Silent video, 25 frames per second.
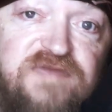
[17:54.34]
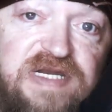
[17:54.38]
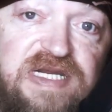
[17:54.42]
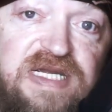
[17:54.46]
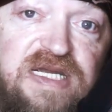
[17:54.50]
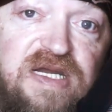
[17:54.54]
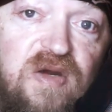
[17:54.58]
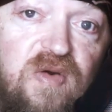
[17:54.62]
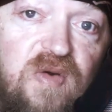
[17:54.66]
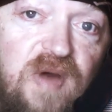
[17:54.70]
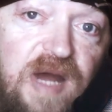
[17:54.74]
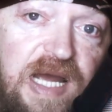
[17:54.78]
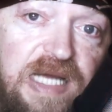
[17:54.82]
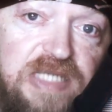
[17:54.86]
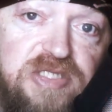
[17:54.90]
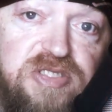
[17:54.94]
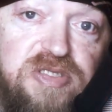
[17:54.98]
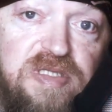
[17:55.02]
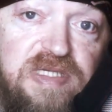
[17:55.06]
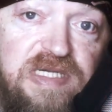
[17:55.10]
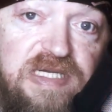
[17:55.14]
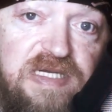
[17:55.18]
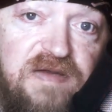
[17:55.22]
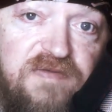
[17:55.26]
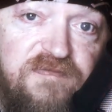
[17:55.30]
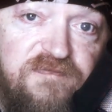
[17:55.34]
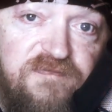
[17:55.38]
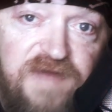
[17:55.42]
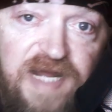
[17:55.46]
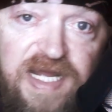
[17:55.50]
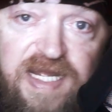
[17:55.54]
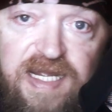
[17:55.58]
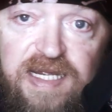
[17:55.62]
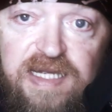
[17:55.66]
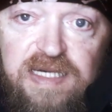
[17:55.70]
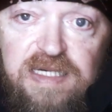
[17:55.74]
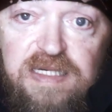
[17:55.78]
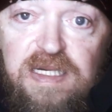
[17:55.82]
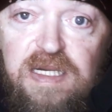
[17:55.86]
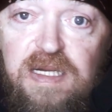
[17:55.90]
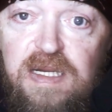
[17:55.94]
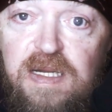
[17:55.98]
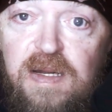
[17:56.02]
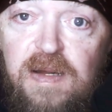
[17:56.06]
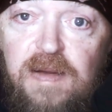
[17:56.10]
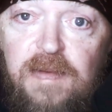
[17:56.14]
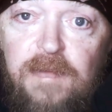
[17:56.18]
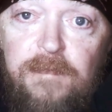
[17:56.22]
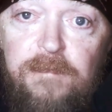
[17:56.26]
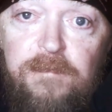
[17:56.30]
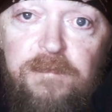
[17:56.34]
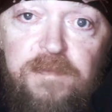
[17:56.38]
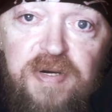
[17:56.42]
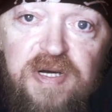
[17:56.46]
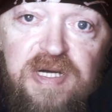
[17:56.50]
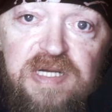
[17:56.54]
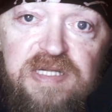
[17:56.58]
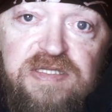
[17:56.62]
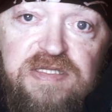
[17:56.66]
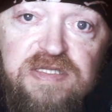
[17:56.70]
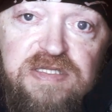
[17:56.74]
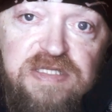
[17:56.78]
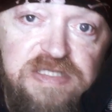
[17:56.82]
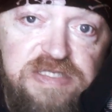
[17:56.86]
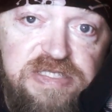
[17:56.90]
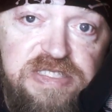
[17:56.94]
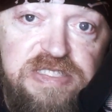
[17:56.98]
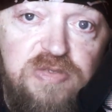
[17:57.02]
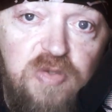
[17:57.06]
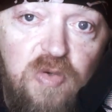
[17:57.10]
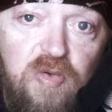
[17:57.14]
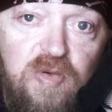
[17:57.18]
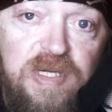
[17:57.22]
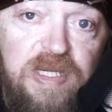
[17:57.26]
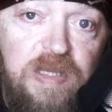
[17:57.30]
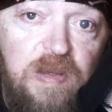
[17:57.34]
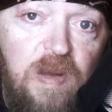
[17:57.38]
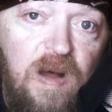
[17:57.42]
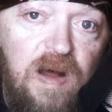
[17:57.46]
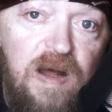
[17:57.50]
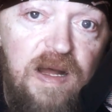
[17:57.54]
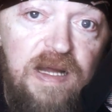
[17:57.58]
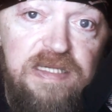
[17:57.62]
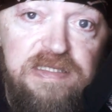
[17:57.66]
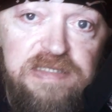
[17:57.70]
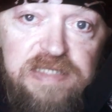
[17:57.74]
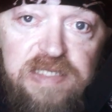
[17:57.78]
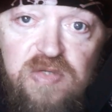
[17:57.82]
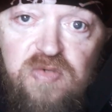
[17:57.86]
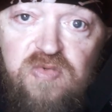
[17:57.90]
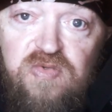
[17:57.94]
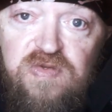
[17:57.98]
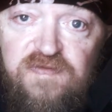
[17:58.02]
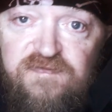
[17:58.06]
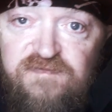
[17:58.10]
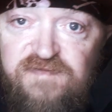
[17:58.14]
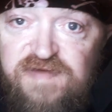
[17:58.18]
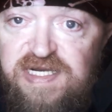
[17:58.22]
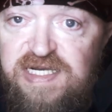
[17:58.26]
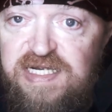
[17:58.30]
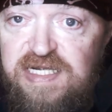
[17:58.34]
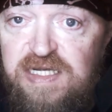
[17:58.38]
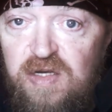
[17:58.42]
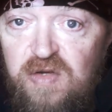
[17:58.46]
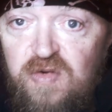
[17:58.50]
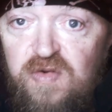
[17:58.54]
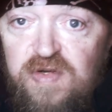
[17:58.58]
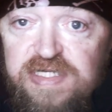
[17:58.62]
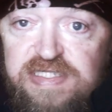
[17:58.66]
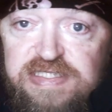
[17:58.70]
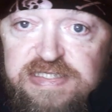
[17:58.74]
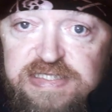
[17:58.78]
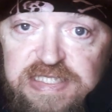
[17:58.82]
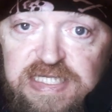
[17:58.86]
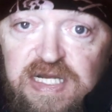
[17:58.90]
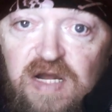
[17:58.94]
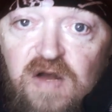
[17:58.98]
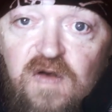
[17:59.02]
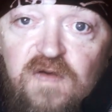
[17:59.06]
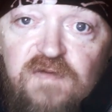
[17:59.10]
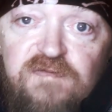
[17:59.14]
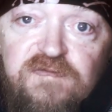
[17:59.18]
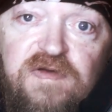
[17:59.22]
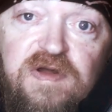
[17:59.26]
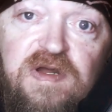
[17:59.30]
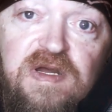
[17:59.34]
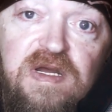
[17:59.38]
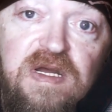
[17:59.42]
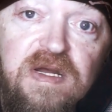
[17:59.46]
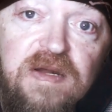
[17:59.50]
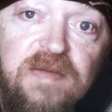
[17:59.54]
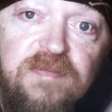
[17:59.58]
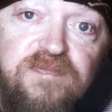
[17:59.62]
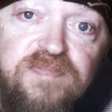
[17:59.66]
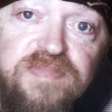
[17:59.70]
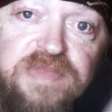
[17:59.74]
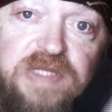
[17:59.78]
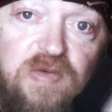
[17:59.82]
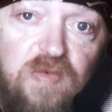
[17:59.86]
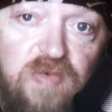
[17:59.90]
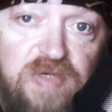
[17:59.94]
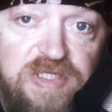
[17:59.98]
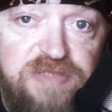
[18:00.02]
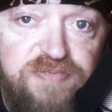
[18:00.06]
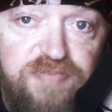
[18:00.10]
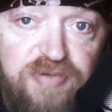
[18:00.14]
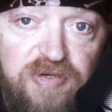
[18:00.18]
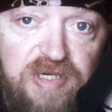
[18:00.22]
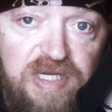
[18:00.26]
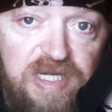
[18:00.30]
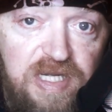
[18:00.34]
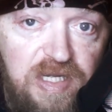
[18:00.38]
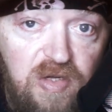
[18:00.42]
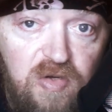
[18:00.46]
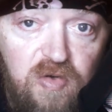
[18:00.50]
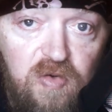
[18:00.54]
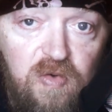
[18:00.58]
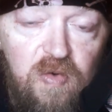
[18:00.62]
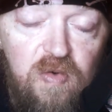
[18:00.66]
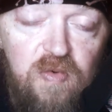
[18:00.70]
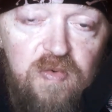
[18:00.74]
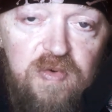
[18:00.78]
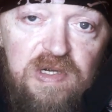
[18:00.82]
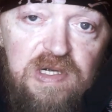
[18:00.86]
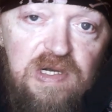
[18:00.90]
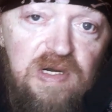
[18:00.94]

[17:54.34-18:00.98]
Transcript: video actually conveyed, but the storyline to the video itself was pretty cool,